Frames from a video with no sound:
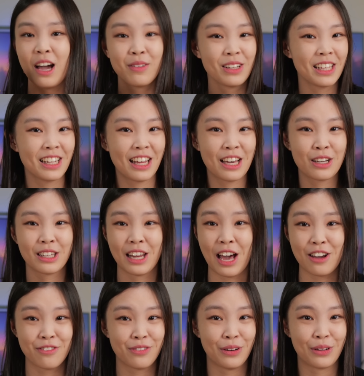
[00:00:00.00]
I really like
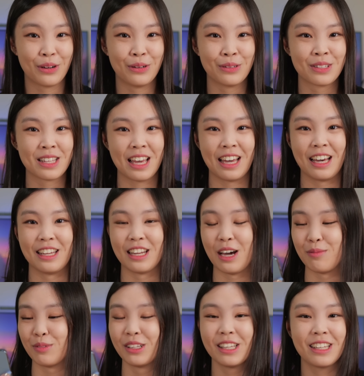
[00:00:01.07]
live photos, and
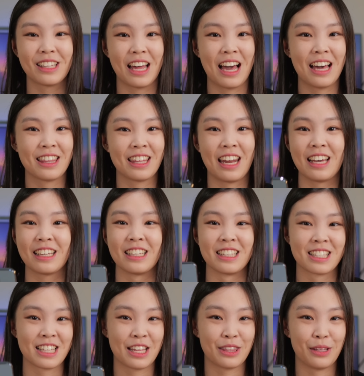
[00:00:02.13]
I'm really glad that I can
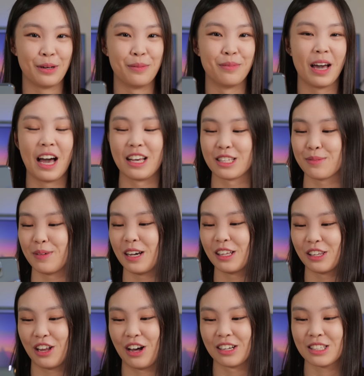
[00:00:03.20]
set them as my
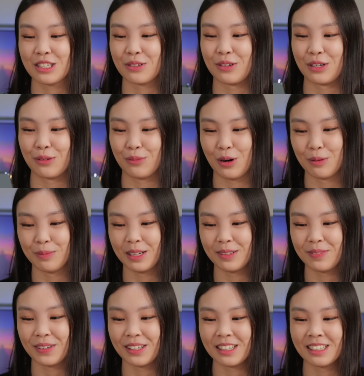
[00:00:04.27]
lock screen
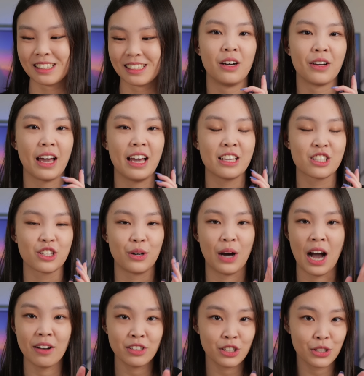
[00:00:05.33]
wallpaper. Okay, so
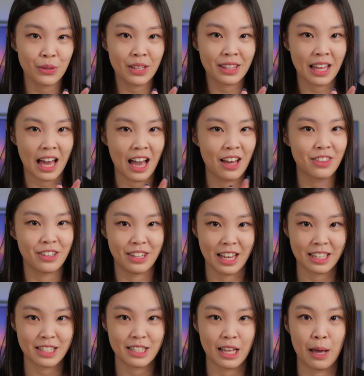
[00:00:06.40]
after doing that, the
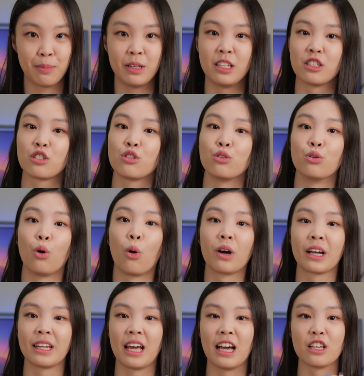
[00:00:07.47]
next step is to
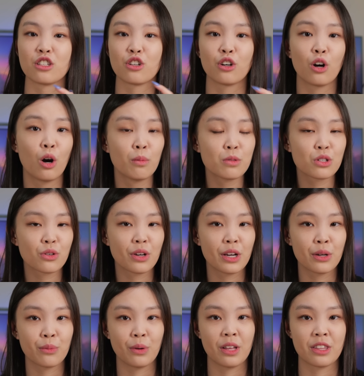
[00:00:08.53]
organize your home
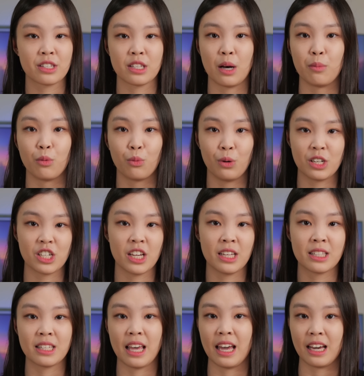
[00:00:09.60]
screen with some
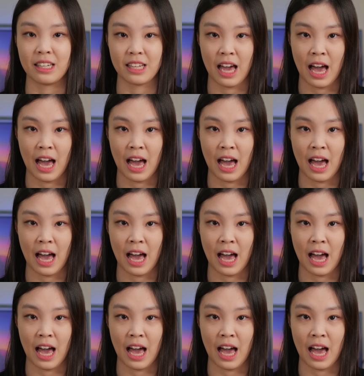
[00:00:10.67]
widgets and